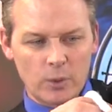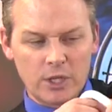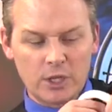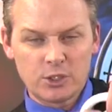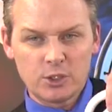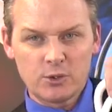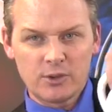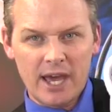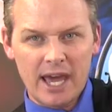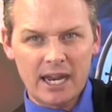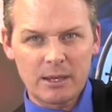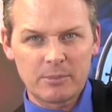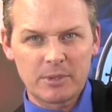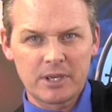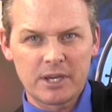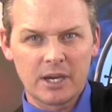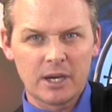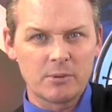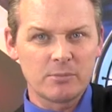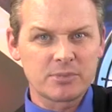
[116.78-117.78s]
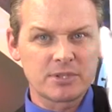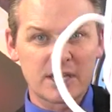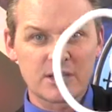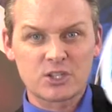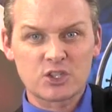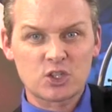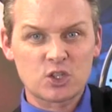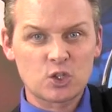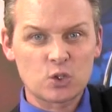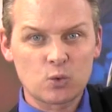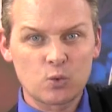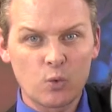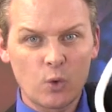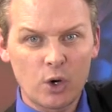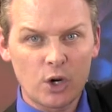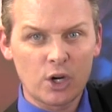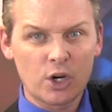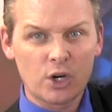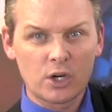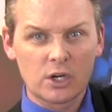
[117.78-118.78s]
When you do that, it becomes a
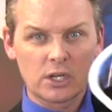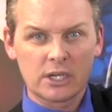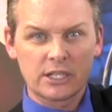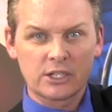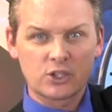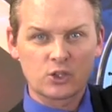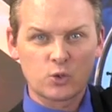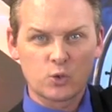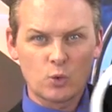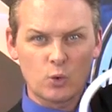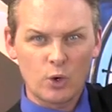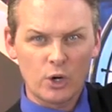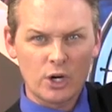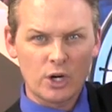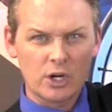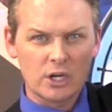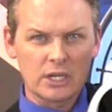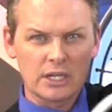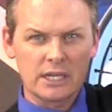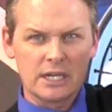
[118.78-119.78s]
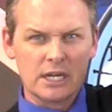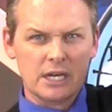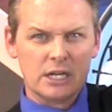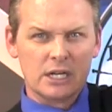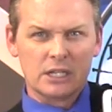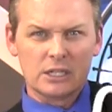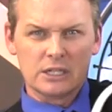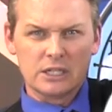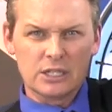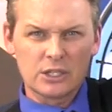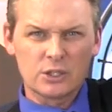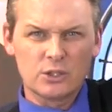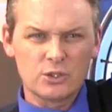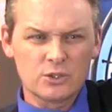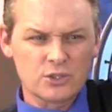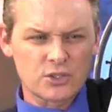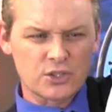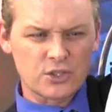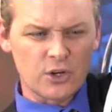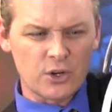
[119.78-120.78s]
swirly, twirly
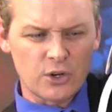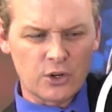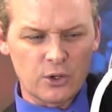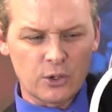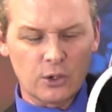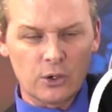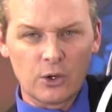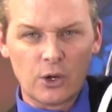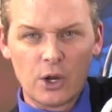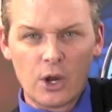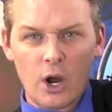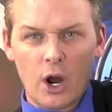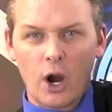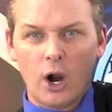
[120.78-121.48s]
little circle.